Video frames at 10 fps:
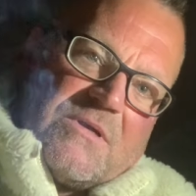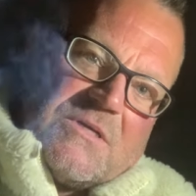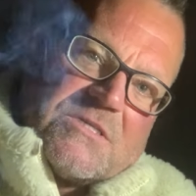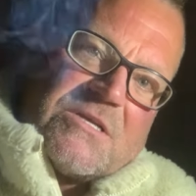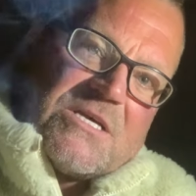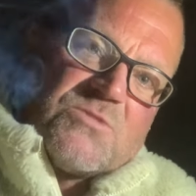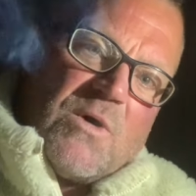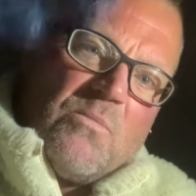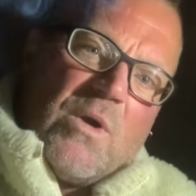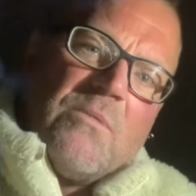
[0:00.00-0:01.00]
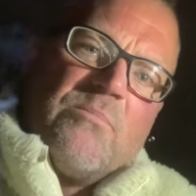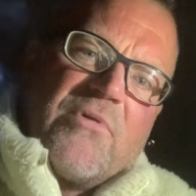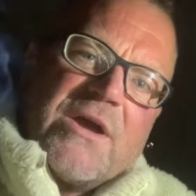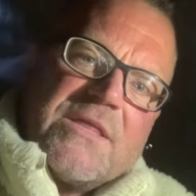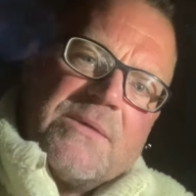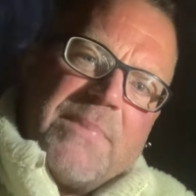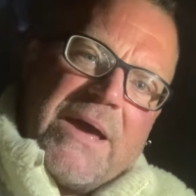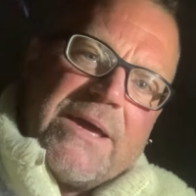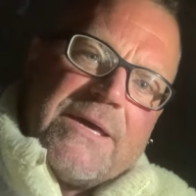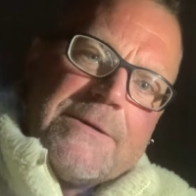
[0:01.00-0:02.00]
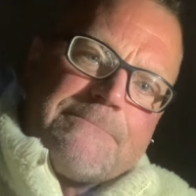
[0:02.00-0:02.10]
So this one won't break the bank.